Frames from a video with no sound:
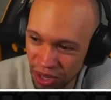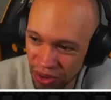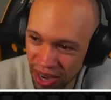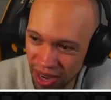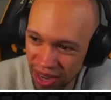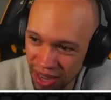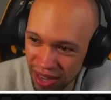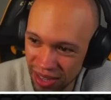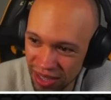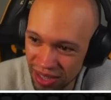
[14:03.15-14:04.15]

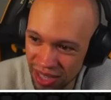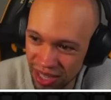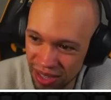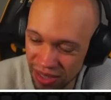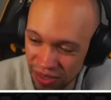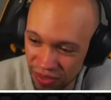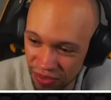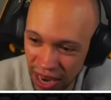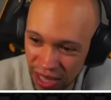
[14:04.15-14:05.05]
training, still finally